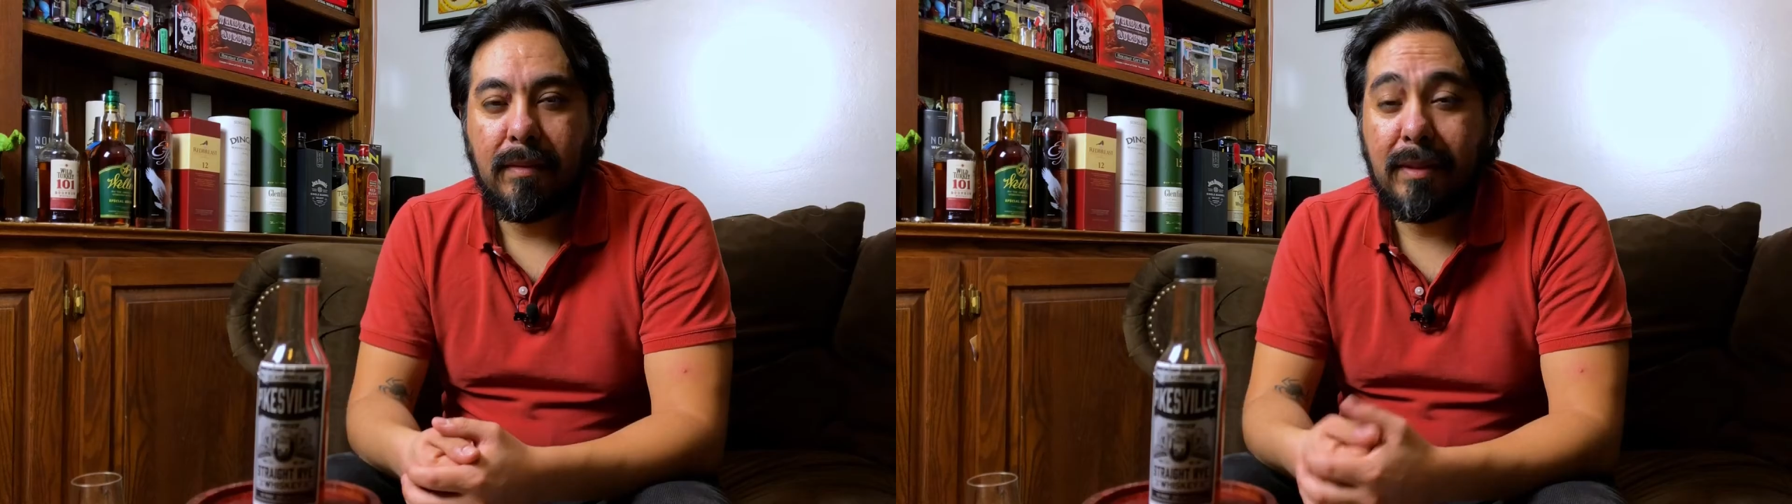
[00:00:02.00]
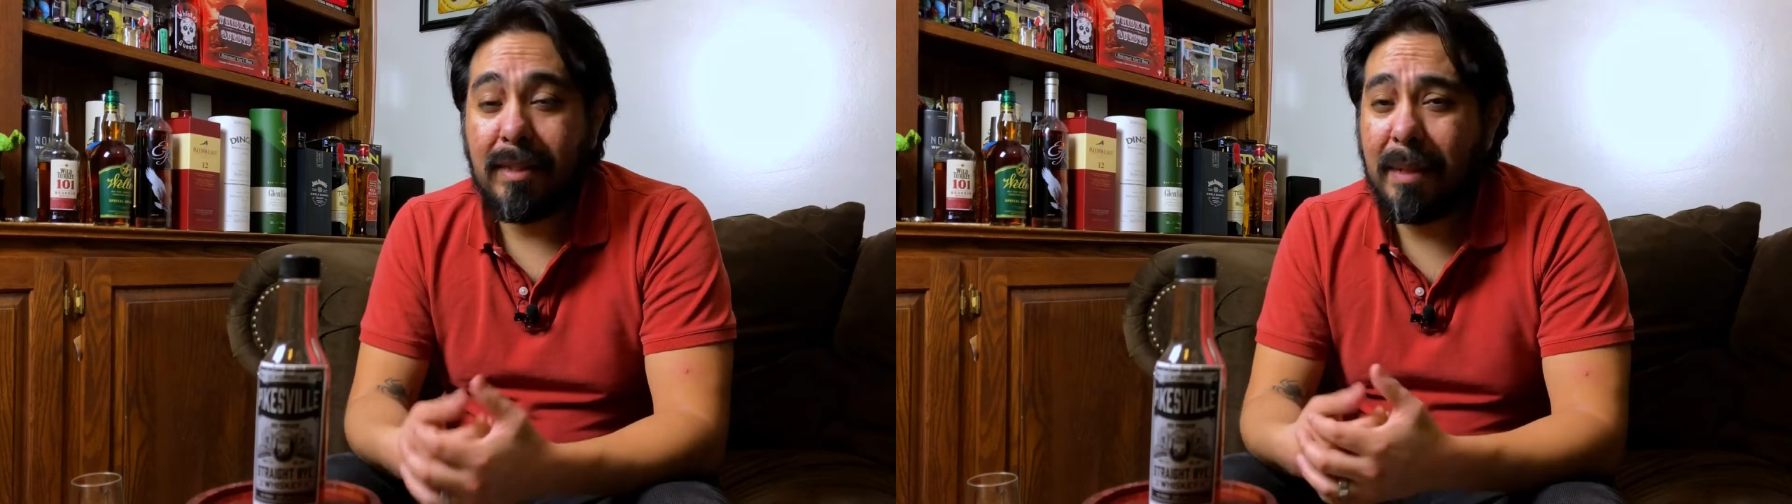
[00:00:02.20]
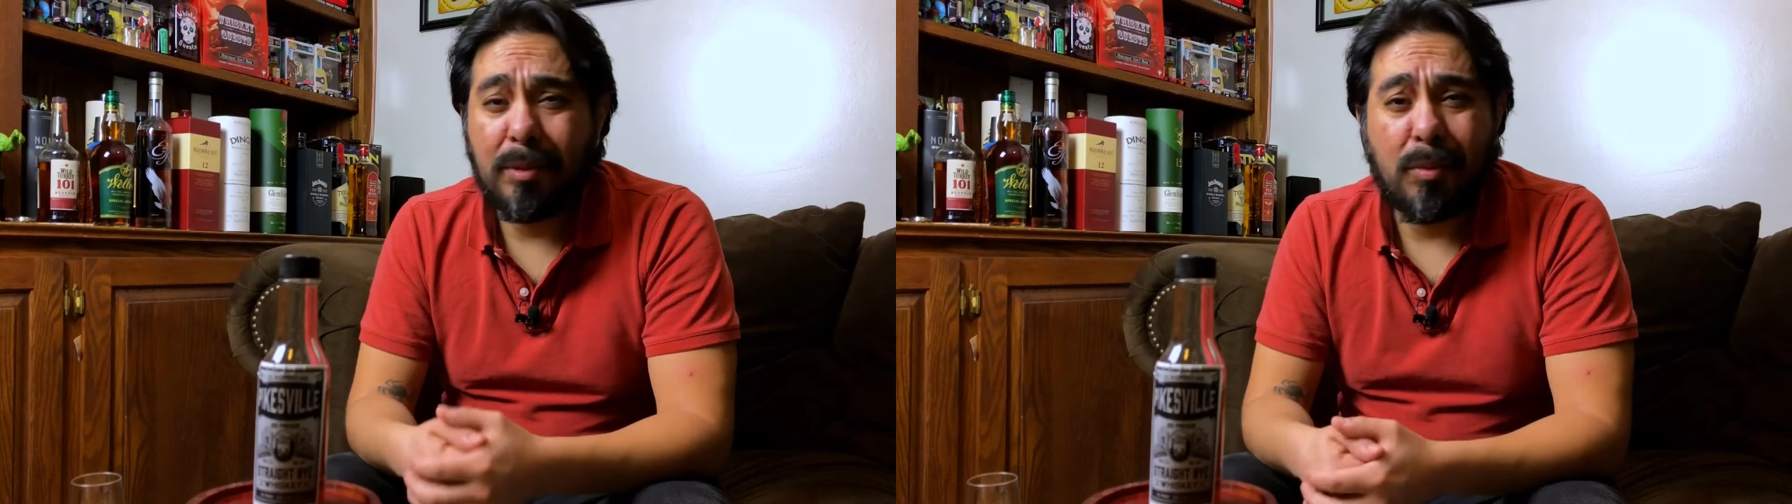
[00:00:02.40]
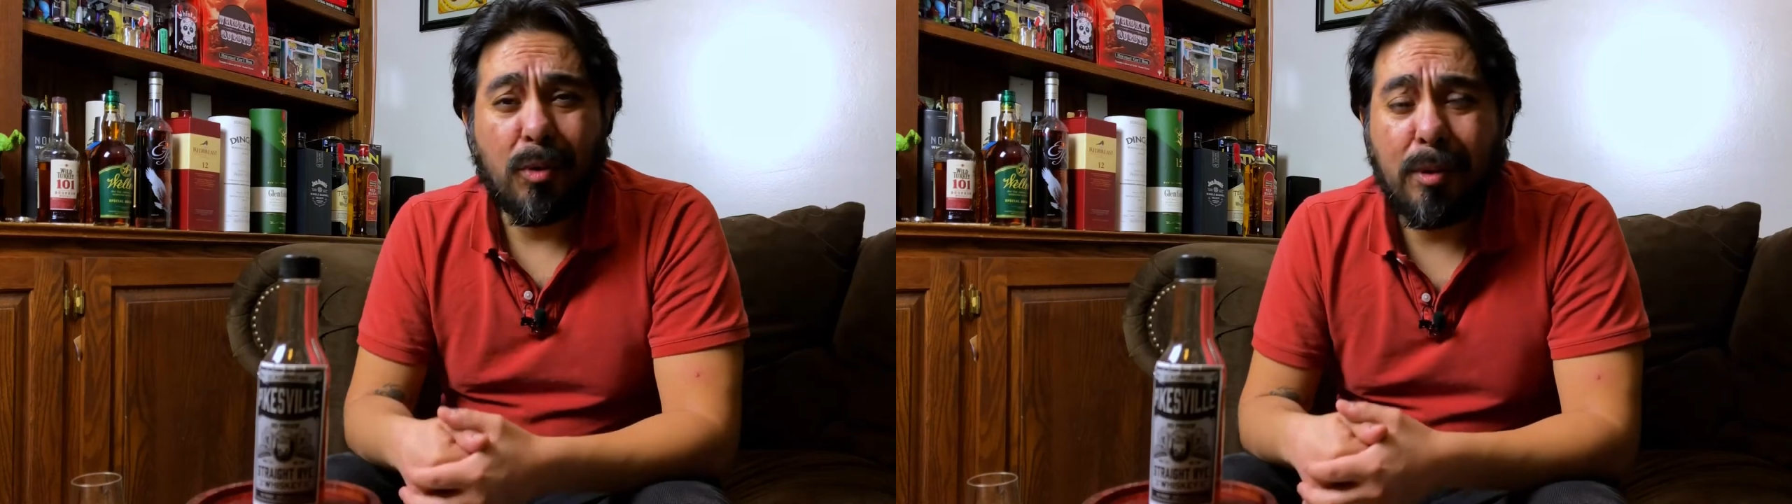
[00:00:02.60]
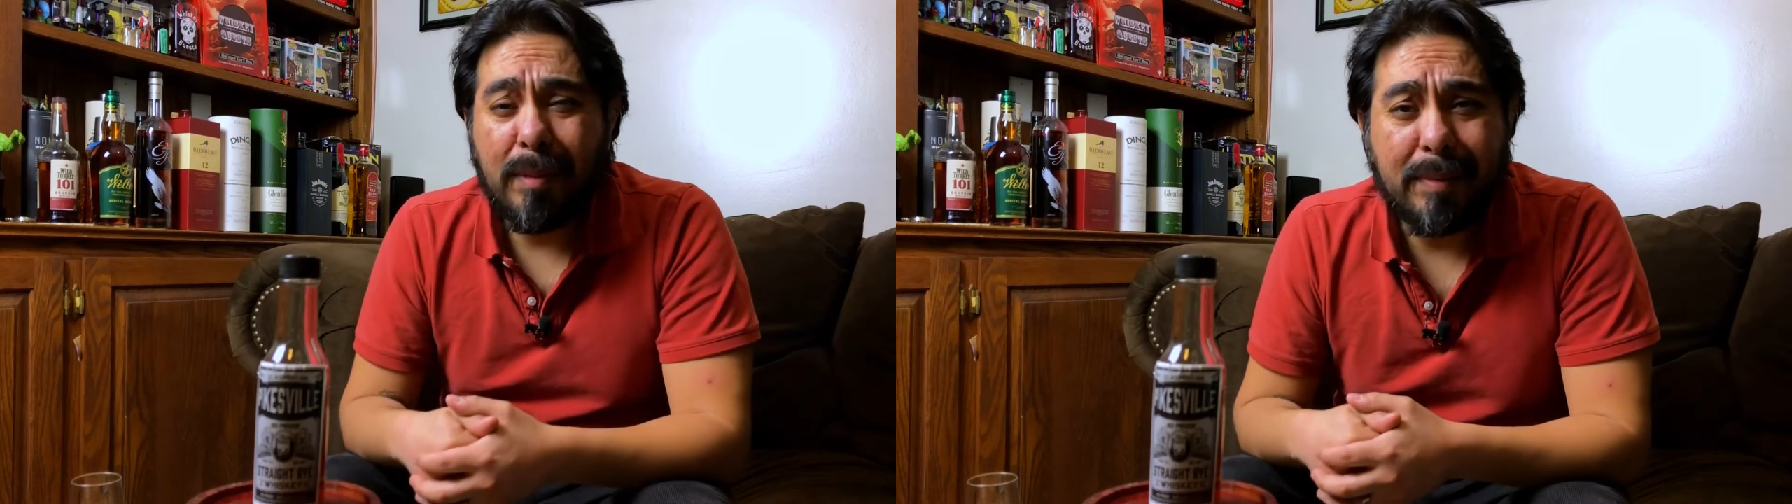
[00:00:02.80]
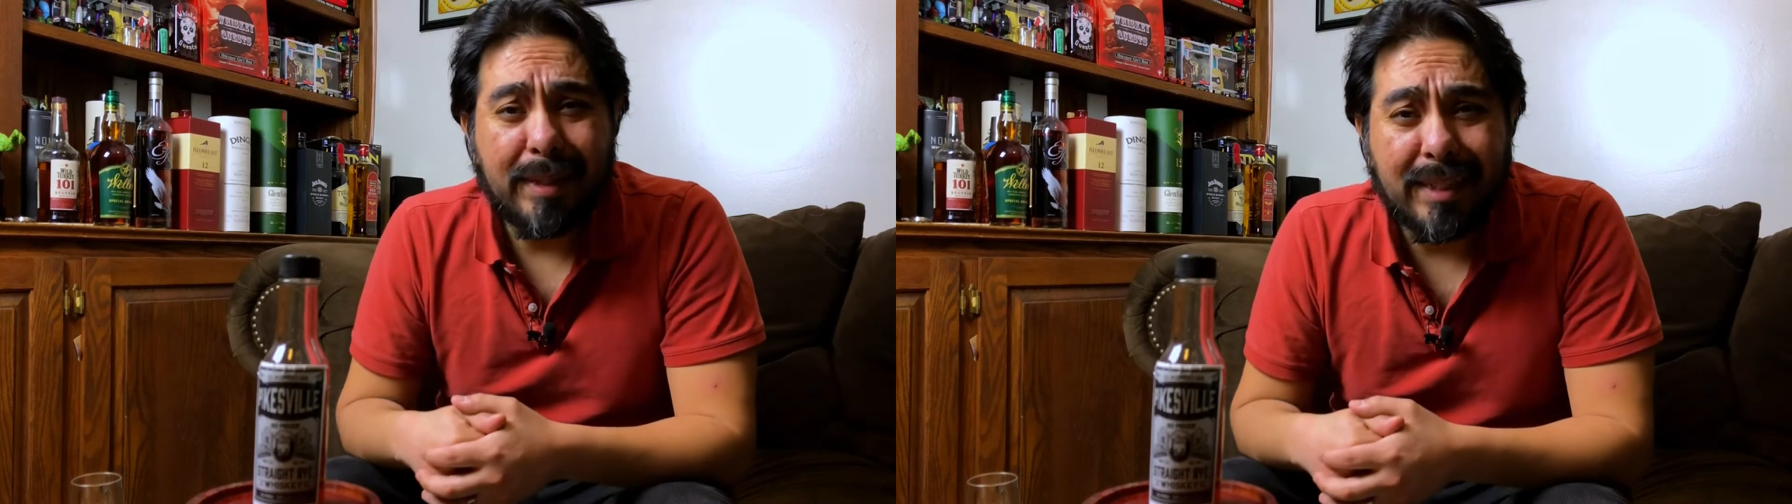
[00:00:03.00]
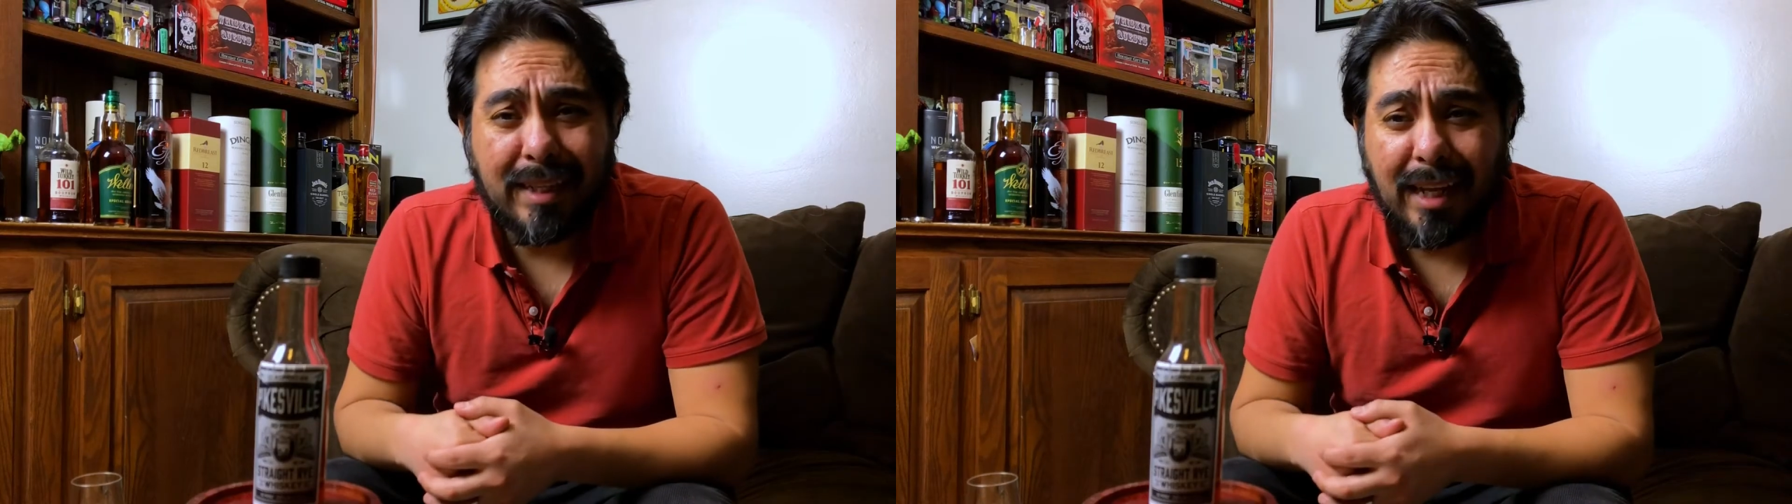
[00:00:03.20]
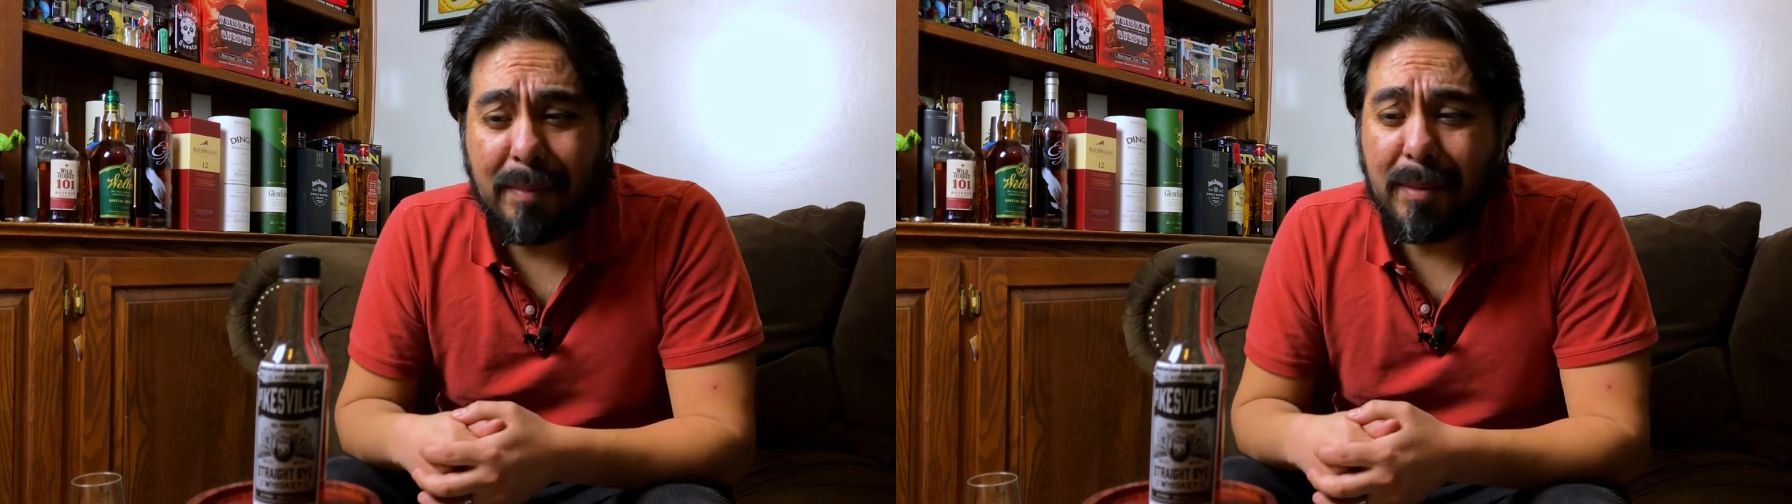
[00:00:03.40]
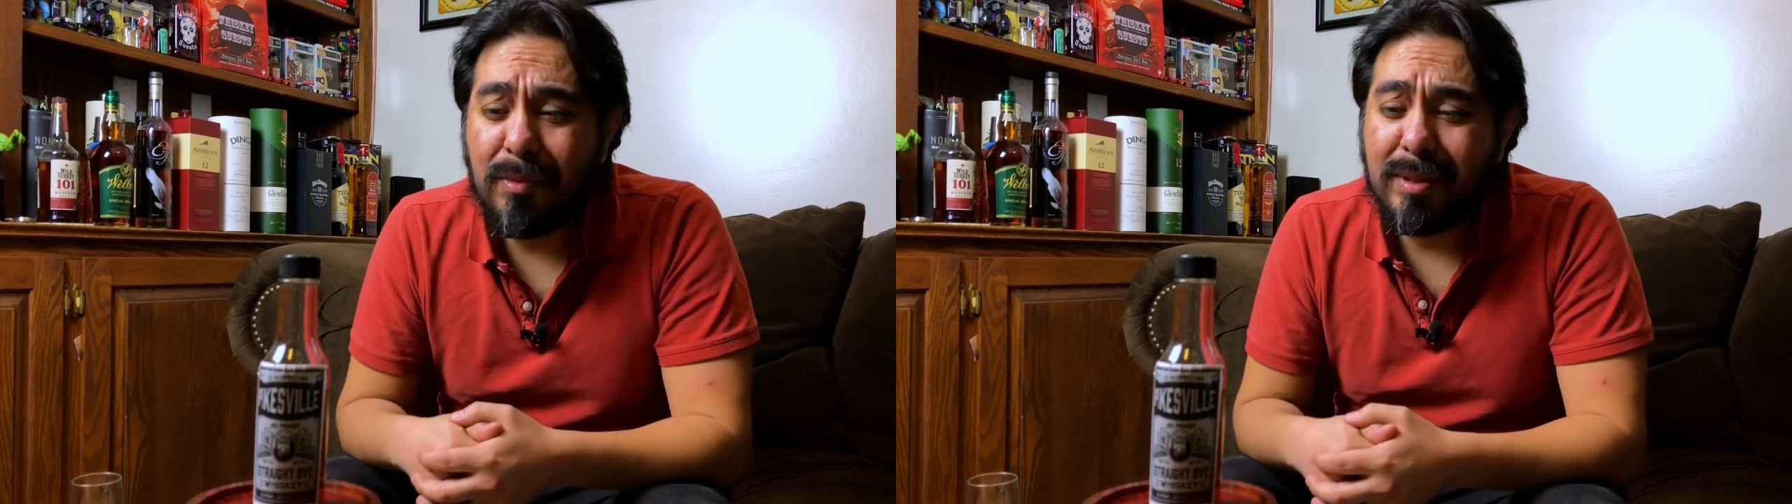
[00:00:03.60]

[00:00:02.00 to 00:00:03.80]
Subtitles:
It's time to warm up this climate